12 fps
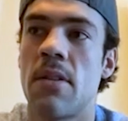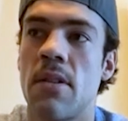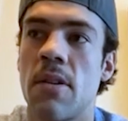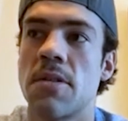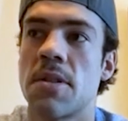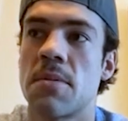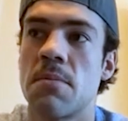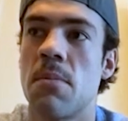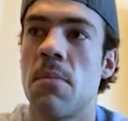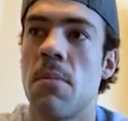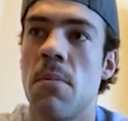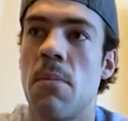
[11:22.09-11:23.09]
there's
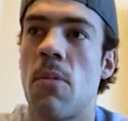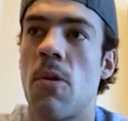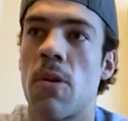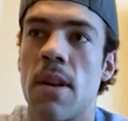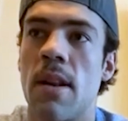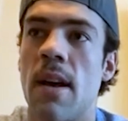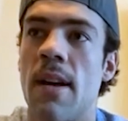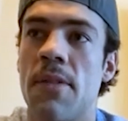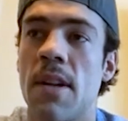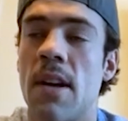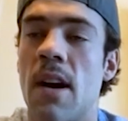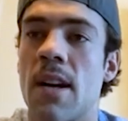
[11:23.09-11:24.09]
more to life
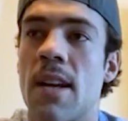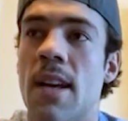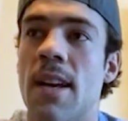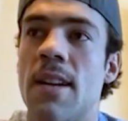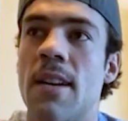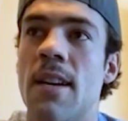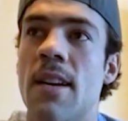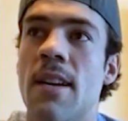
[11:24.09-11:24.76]
than hockey. And